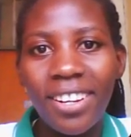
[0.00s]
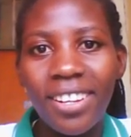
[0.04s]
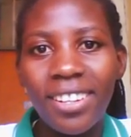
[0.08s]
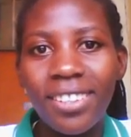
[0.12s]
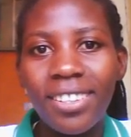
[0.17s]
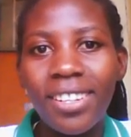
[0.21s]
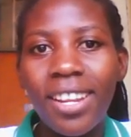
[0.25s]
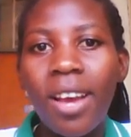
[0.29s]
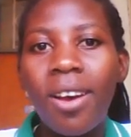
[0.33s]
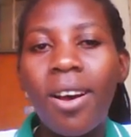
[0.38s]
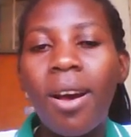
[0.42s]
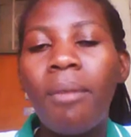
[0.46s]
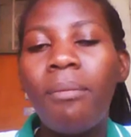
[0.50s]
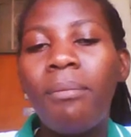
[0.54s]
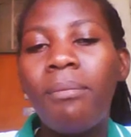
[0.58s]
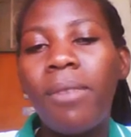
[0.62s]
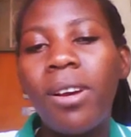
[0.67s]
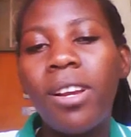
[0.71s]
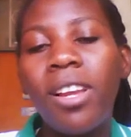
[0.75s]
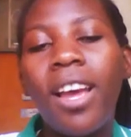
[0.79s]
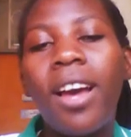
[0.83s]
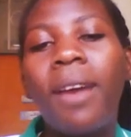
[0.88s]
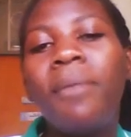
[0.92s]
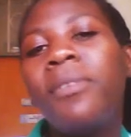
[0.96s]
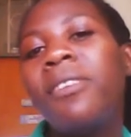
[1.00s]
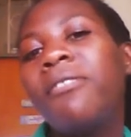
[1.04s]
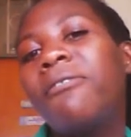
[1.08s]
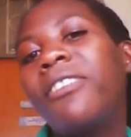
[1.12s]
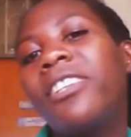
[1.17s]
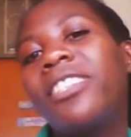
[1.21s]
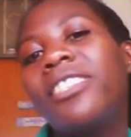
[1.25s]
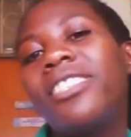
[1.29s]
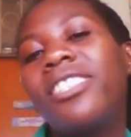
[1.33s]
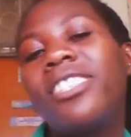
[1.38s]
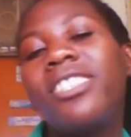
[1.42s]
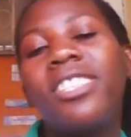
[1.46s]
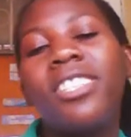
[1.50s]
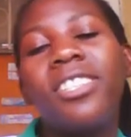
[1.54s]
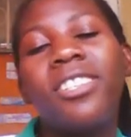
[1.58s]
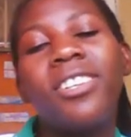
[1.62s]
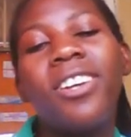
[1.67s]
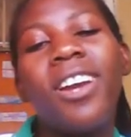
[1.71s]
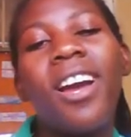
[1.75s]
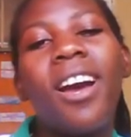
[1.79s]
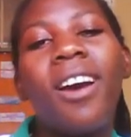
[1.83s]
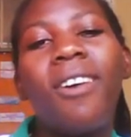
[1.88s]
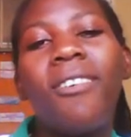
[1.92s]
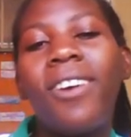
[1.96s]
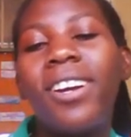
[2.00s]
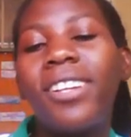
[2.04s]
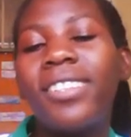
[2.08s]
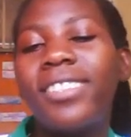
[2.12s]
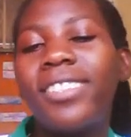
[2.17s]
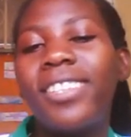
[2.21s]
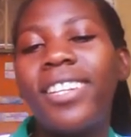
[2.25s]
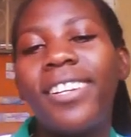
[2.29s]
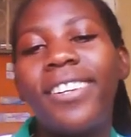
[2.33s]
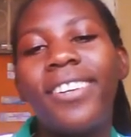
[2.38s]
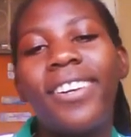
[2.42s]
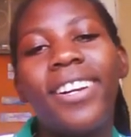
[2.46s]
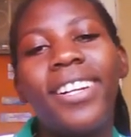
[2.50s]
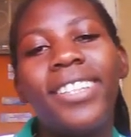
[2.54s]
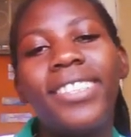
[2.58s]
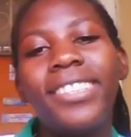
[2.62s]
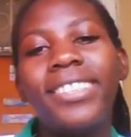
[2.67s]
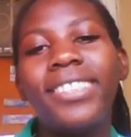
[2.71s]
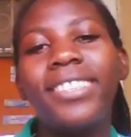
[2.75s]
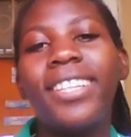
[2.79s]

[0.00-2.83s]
Now I'm even teaching you what errors